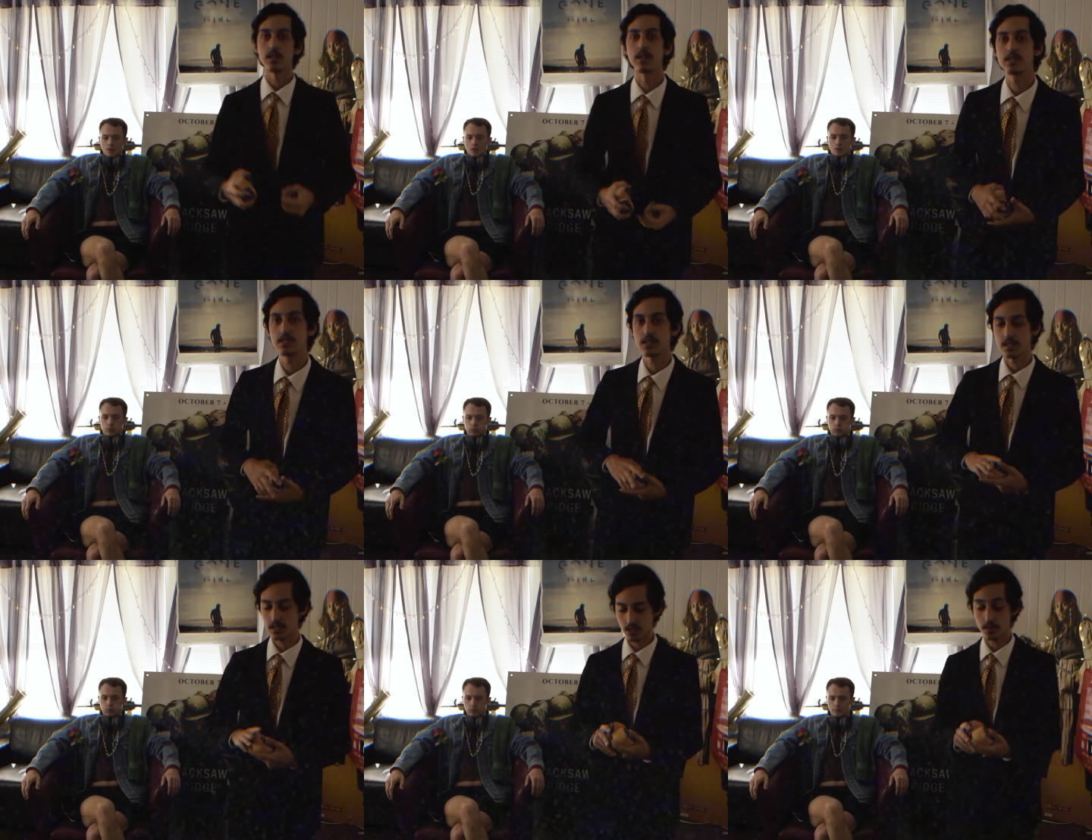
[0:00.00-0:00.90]
Let's
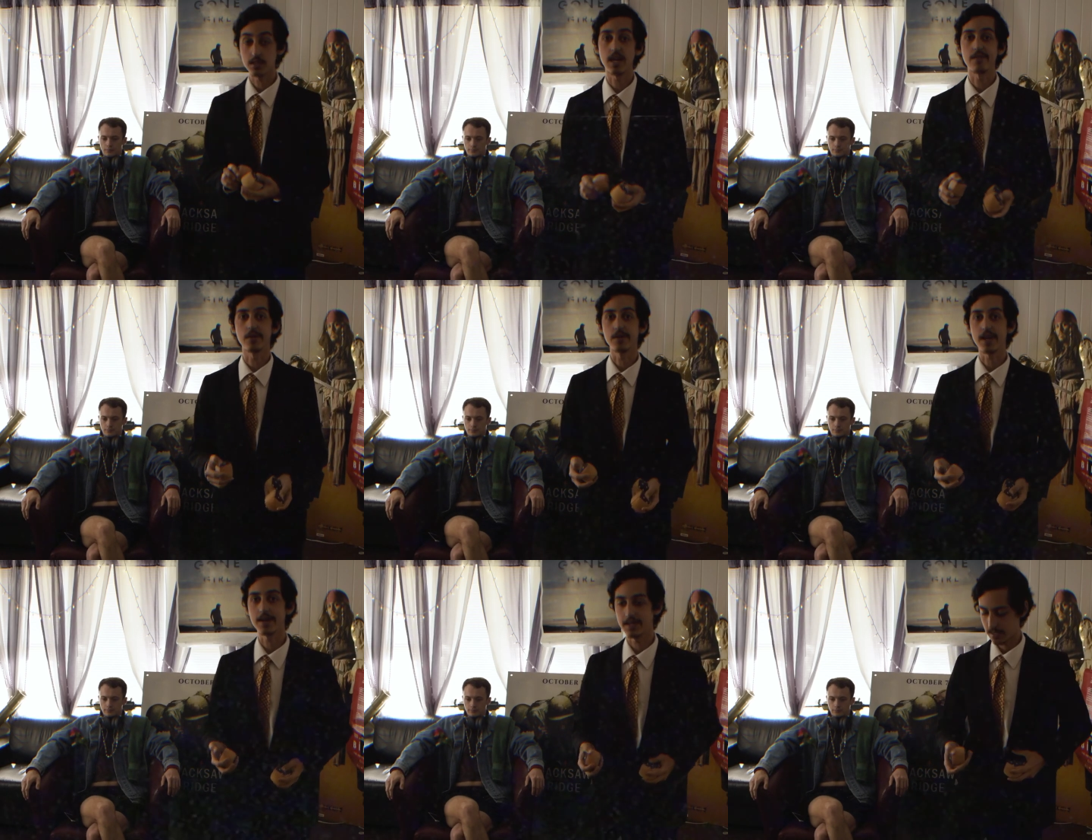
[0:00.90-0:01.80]
let's start the timer,
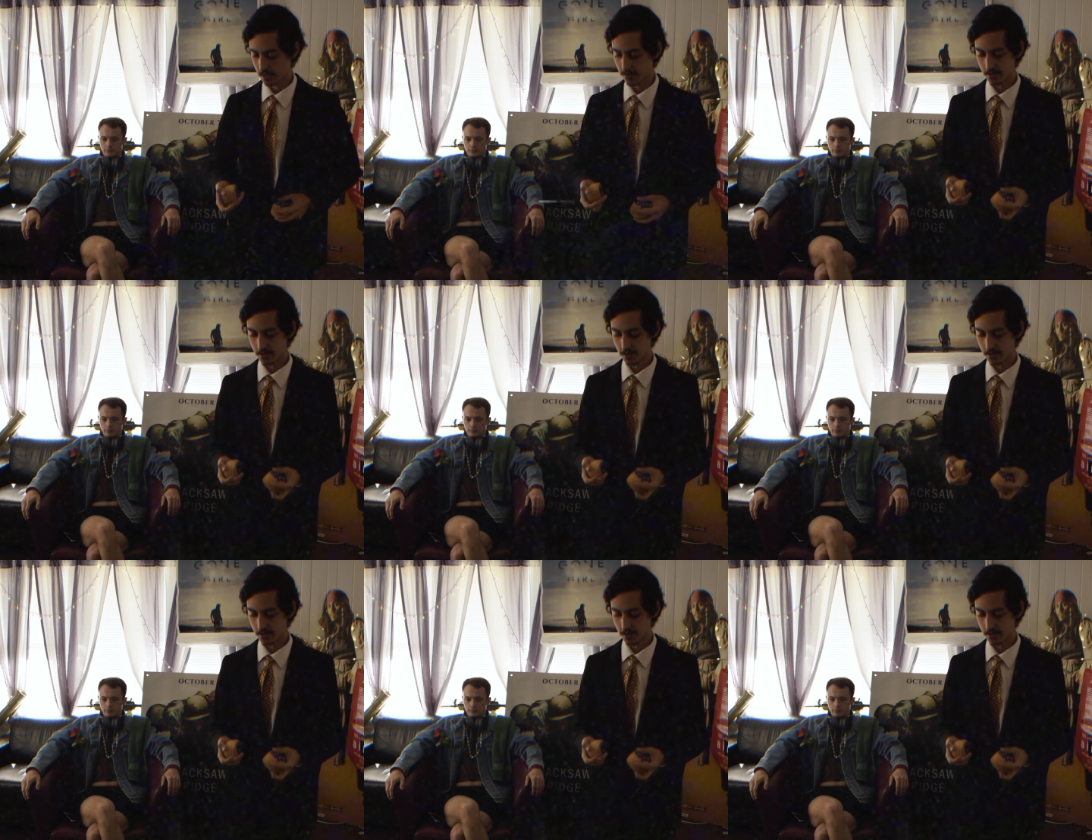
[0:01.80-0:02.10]
okay? Here we